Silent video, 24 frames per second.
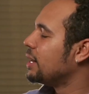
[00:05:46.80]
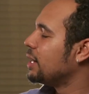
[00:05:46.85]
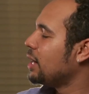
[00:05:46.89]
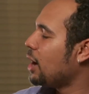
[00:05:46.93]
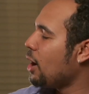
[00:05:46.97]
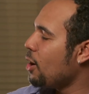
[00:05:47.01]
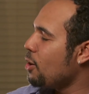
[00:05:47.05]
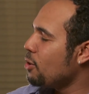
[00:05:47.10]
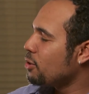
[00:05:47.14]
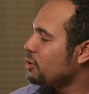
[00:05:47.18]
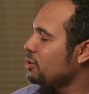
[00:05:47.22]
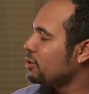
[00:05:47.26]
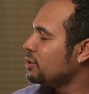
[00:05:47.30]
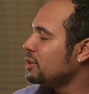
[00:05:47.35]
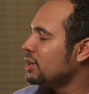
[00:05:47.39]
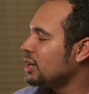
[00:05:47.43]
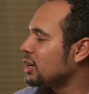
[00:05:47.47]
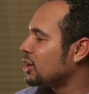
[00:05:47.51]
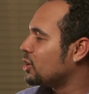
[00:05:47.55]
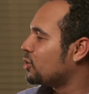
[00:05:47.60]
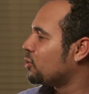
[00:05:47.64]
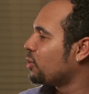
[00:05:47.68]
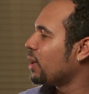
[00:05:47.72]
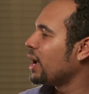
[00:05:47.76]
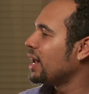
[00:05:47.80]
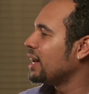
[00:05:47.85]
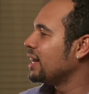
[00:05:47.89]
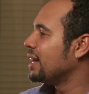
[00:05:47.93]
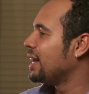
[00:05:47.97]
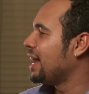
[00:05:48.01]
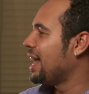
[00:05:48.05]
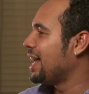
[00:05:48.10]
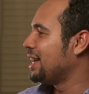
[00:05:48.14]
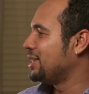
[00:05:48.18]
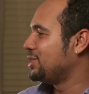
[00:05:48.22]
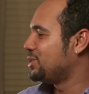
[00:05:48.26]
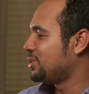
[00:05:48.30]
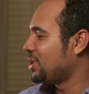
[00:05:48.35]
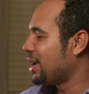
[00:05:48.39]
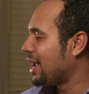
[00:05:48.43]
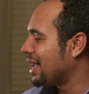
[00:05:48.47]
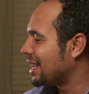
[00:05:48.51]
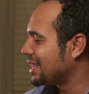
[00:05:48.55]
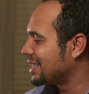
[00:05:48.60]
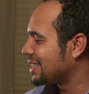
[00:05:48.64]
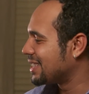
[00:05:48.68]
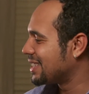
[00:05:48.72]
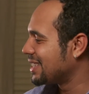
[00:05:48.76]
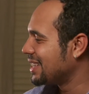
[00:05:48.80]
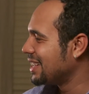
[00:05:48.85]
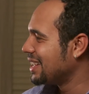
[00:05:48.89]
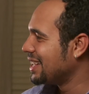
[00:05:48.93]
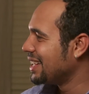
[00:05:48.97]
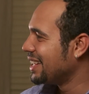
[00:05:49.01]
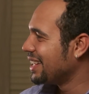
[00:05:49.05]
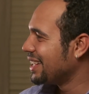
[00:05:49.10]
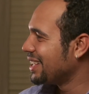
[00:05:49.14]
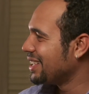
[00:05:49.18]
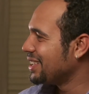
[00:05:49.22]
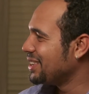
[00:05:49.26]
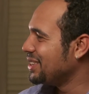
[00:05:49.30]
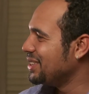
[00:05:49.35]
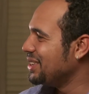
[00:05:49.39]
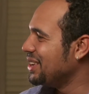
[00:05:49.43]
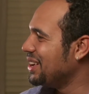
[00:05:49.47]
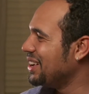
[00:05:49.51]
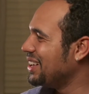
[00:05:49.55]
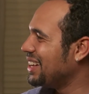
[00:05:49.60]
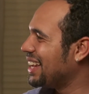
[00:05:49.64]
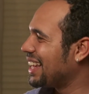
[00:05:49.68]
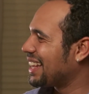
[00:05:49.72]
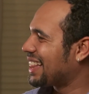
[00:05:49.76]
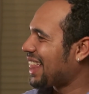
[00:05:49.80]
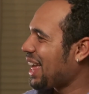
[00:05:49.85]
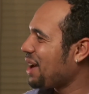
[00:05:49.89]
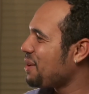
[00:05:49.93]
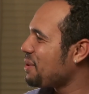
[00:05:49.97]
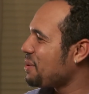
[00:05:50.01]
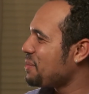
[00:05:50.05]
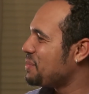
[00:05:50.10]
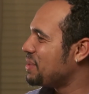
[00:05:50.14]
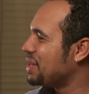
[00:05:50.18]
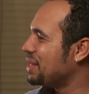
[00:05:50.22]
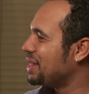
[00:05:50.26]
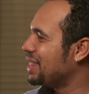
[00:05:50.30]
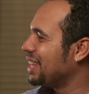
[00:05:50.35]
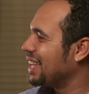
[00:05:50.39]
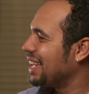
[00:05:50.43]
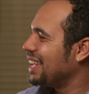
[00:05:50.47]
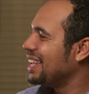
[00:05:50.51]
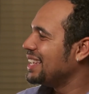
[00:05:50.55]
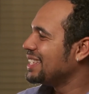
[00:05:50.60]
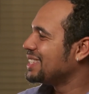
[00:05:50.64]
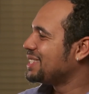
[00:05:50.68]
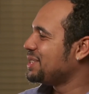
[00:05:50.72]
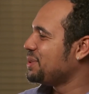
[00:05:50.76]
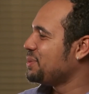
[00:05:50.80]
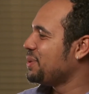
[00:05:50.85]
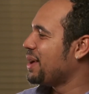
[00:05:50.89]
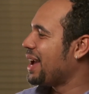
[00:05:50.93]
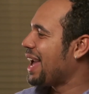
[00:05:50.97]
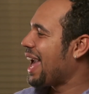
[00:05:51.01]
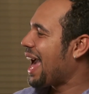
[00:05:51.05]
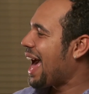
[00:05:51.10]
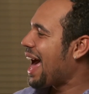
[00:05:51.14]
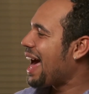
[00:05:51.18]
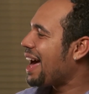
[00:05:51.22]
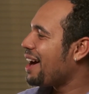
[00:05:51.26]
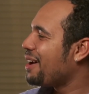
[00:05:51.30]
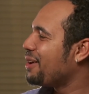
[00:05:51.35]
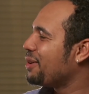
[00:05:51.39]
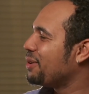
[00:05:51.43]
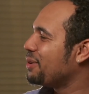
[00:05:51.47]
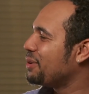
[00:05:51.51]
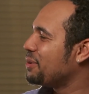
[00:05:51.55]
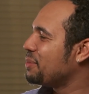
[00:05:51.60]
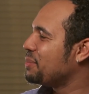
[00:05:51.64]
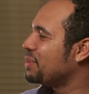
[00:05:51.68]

Oak, you look great in that dress. You know, like that would be the easy way out.